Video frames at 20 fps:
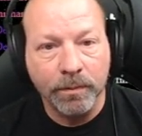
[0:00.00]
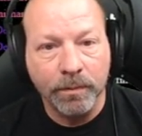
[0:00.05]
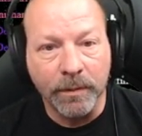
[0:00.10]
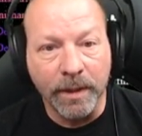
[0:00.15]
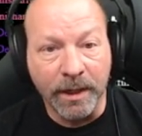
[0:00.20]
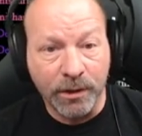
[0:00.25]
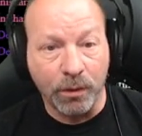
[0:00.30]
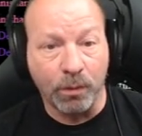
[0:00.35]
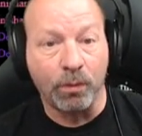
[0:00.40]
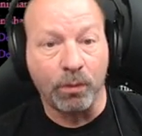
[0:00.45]

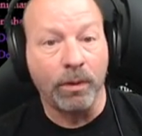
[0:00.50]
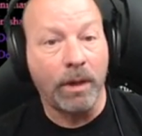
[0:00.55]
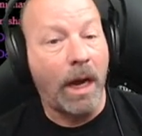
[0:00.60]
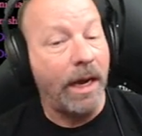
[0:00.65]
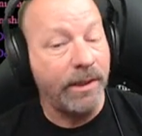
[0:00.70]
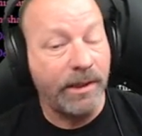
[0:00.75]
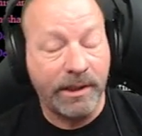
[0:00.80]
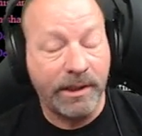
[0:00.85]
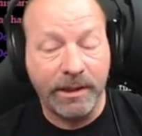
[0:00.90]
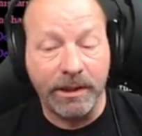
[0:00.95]
It's a I
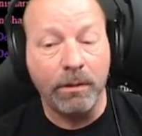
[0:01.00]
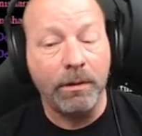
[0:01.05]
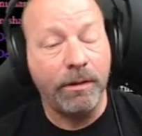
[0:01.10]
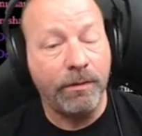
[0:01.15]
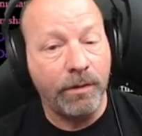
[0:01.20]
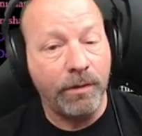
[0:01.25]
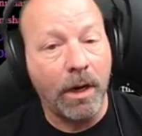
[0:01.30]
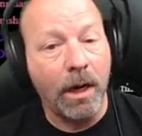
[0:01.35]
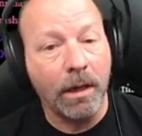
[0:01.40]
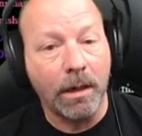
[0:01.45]
still
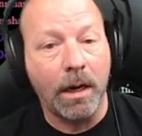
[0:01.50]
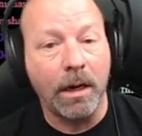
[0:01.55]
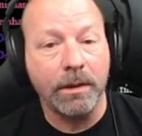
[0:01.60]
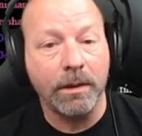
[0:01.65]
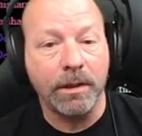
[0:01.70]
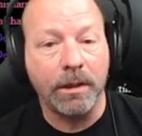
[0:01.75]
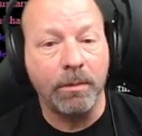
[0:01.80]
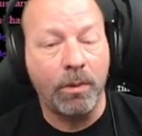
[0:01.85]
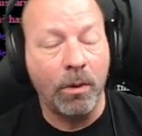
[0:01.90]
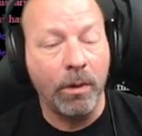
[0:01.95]
have not got
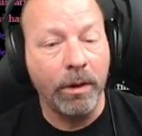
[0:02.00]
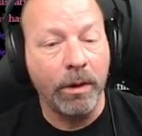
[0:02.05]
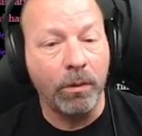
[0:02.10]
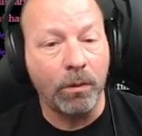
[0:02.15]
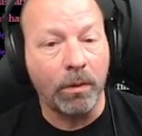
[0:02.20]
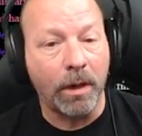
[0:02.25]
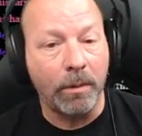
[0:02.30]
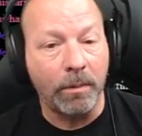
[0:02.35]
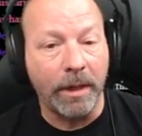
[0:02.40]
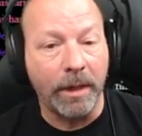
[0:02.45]
to the point
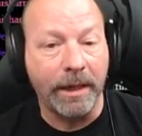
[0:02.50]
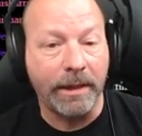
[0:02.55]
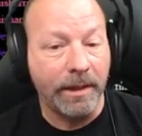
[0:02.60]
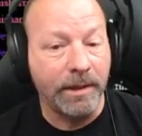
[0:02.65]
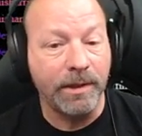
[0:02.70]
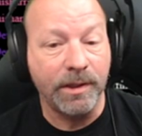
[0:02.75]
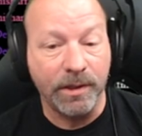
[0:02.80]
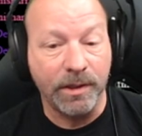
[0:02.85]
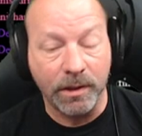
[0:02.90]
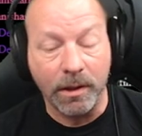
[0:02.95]
where I'm like
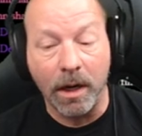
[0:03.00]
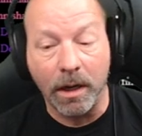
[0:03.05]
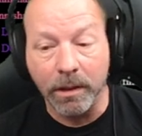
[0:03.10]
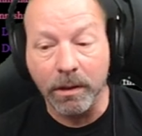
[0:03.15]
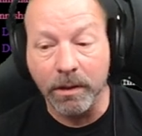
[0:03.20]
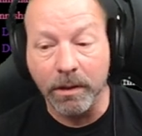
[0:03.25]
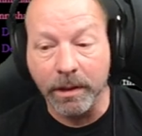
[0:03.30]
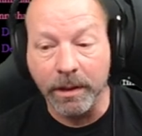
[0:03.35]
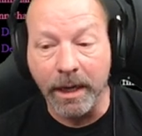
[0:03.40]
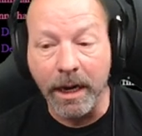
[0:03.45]
this is not a
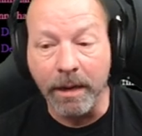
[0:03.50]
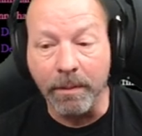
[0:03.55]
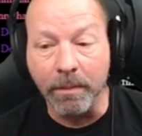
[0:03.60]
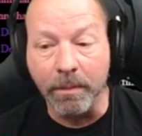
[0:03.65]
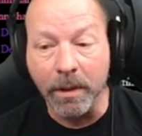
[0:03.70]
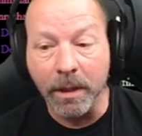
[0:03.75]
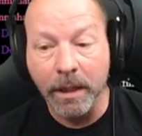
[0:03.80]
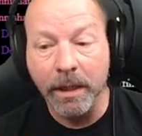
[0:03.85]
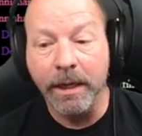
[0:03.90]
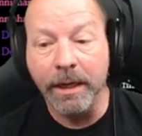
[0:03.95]
good game.
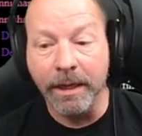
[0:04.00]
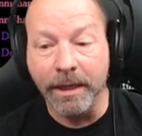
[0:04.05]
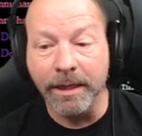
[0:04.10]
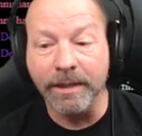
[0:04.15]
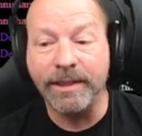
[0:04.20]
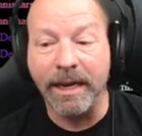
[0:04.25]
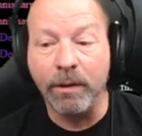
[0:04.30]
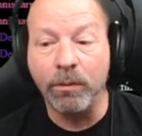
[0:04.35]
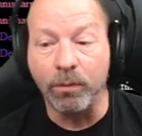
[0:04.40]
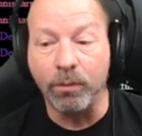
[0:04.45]
It
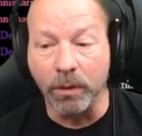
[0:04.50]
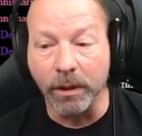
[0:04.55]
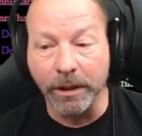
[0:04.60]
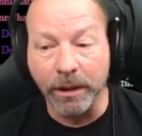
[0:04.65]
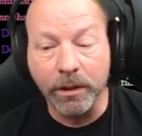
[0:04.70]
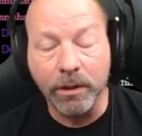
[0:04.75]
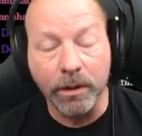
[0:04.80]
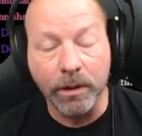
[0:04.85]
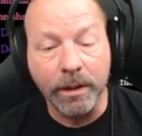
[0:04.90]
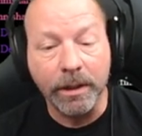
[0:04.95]
is a really
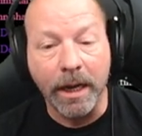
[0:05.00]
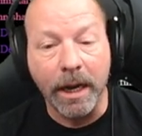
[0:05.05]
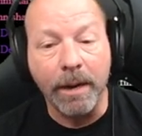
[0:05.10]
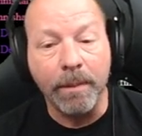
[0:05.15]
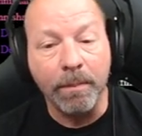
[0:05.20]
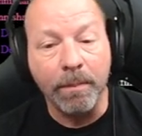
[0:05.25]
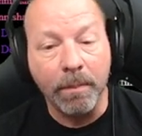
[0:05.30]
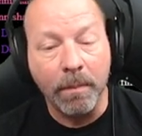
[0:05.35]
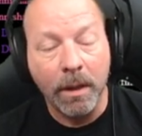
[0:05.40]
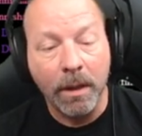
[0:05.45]
good
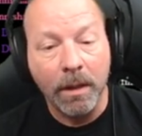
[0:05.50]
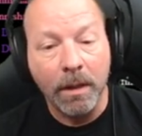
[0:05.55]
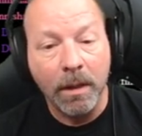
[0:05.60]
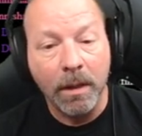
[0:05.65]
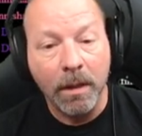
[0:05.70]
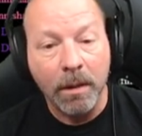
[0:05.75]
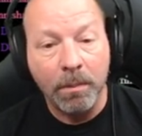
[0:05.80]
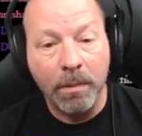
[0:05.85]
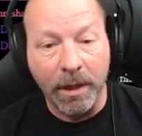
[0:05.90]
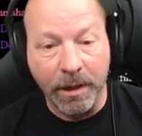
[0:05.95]
game.
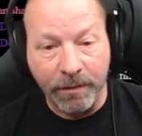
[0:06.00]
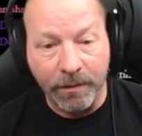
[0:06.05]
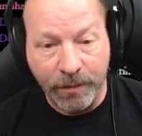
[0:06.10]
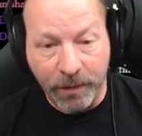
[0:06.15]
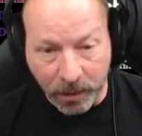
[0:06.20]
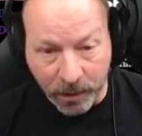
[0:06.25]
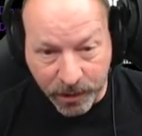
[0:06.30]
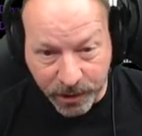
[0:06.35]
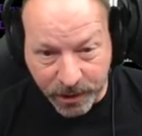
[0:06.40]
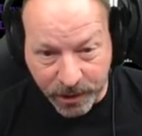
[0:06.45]
But if
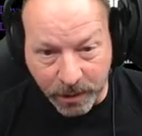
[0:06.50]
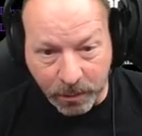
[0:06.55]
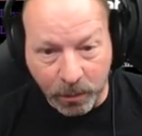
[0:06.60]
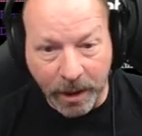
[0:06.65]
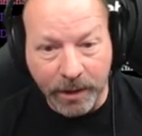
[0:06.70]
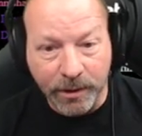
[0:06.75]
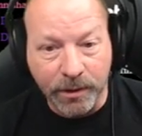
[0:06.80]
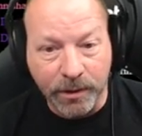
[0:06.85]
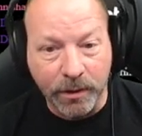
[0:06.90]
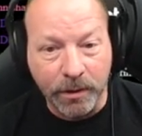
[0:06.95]
you're a sim
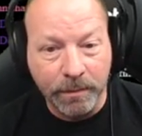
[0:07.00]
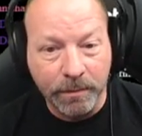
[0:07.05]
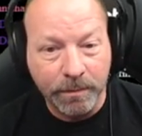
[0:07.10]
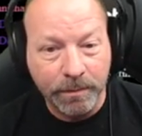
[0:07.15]
racer